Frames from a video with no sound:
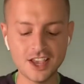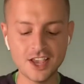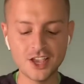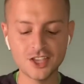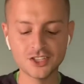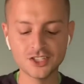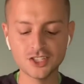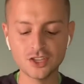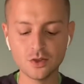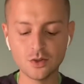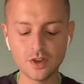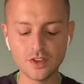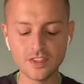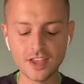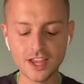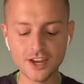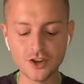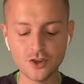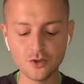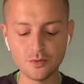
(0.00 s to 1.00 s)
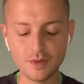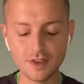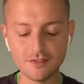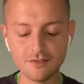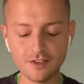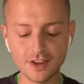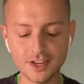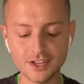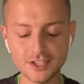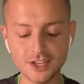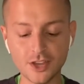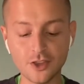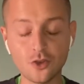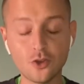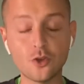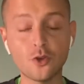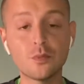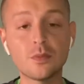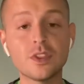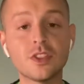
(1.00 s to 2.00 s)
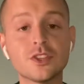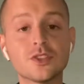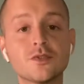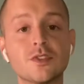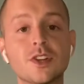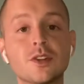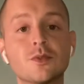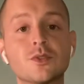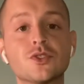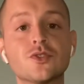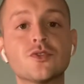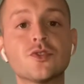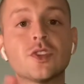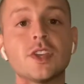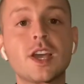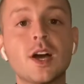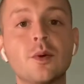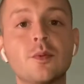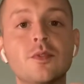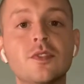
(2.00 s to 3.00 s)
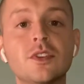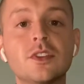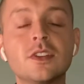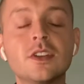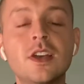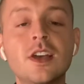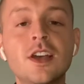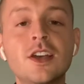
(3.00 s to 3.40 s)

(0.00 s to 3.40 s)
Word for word: So on that note, my friend, I hope this reading was truly helpful.